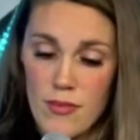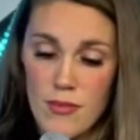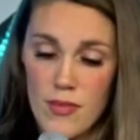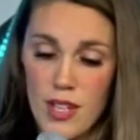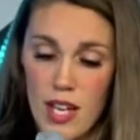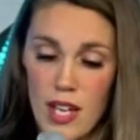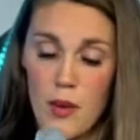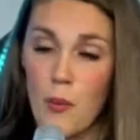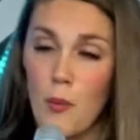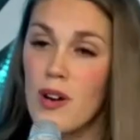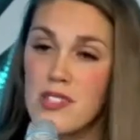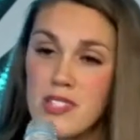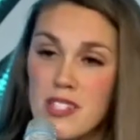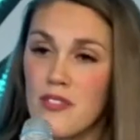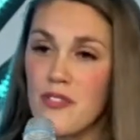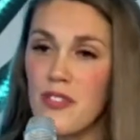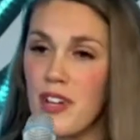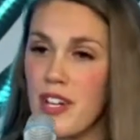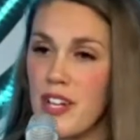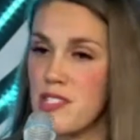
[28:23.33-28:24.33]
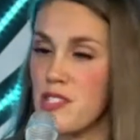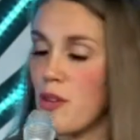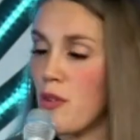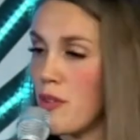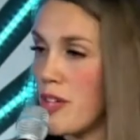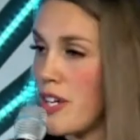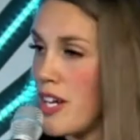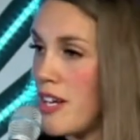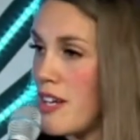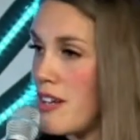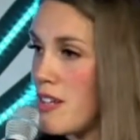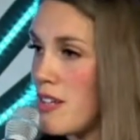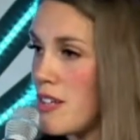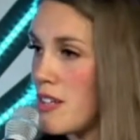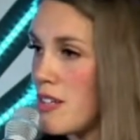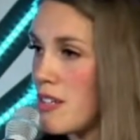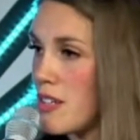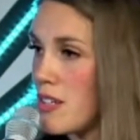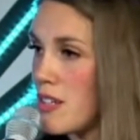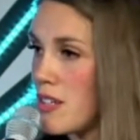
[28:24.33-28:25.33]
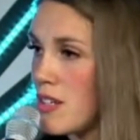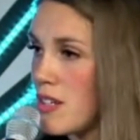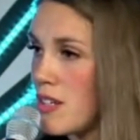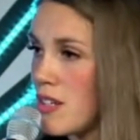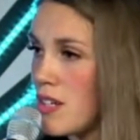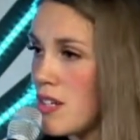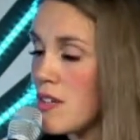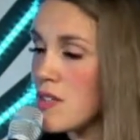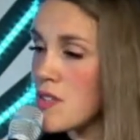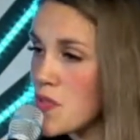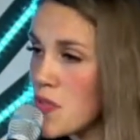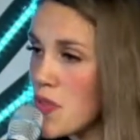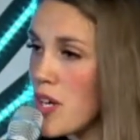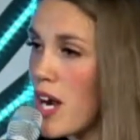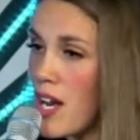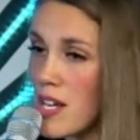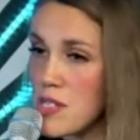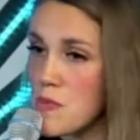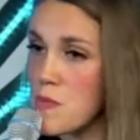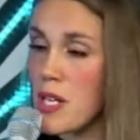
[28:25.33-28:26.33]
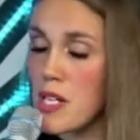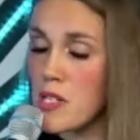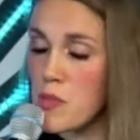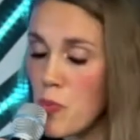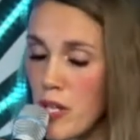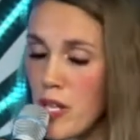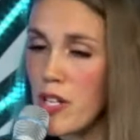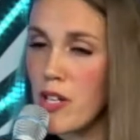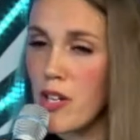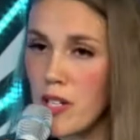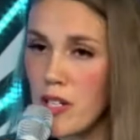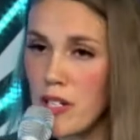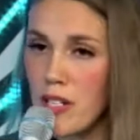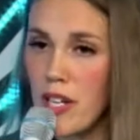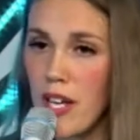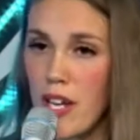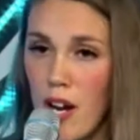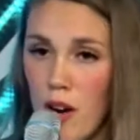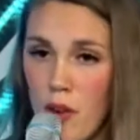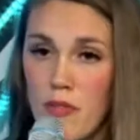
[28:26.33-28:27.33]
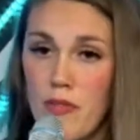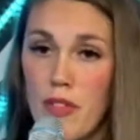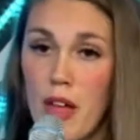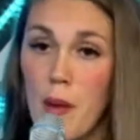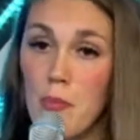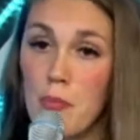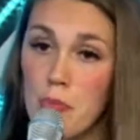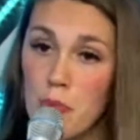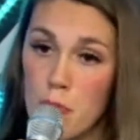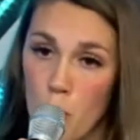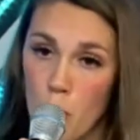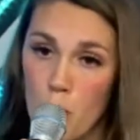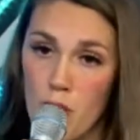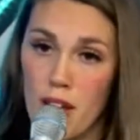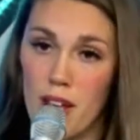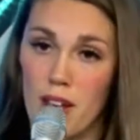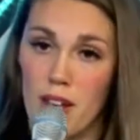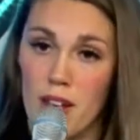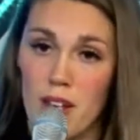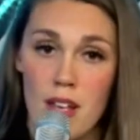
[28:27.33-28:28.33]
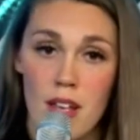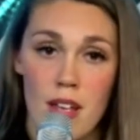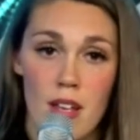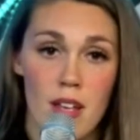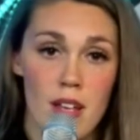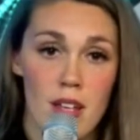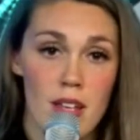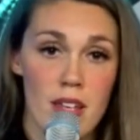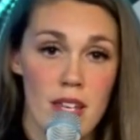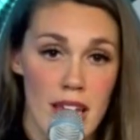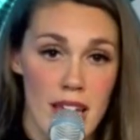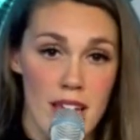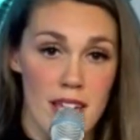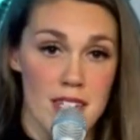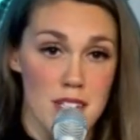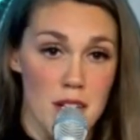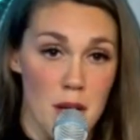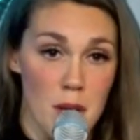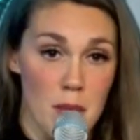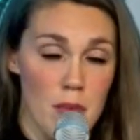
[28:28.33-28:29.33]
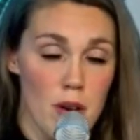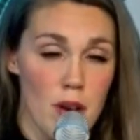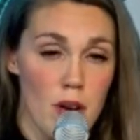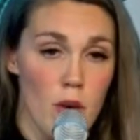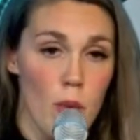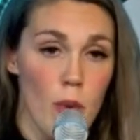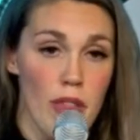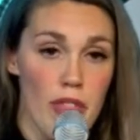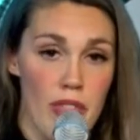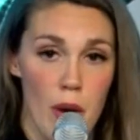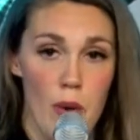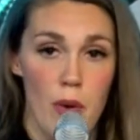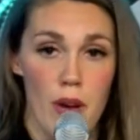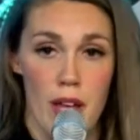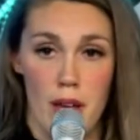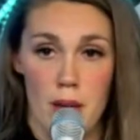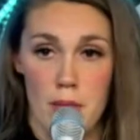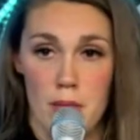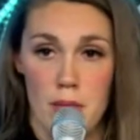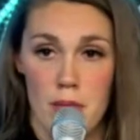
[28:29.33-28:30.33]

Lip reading: And it wasn't for his own good. It was for us because we couldn't get out of that broken kingdom without him.